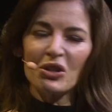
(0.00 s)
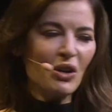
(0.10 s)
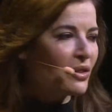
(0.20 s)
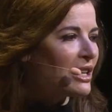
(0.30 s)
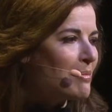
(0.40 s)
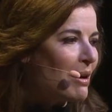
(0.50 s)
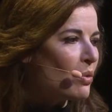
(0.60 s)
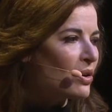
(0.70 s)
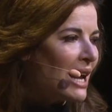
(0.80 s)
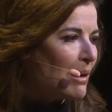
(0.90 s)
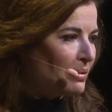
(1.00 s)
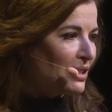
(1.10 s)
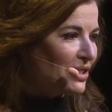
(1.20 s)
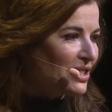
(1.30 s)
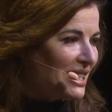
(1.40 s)
you start thinking about what
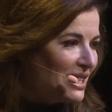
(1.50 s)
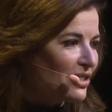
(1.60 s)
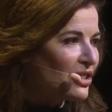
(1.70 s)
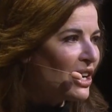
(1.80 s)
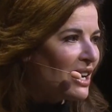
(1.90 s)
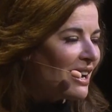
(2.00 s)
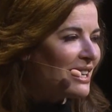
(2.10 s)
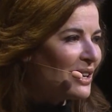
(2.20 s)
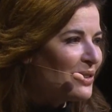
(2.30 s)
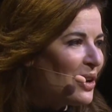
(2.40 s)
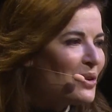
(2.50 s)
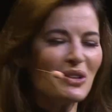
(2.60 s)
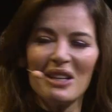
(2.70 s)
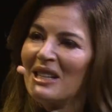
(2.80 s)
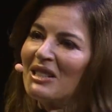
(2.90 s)
happiness is, I don't
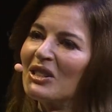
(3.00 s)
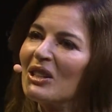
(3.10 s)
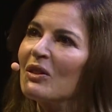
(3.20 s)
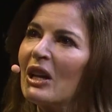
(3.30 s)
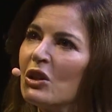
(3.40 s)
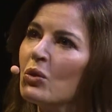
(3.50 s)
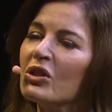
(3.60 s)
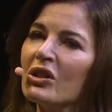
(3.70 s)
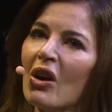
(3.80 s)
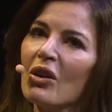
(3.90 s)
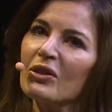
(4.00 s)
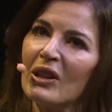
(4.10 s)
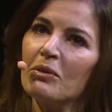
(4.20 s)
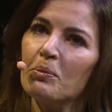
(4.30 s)
know. Then you start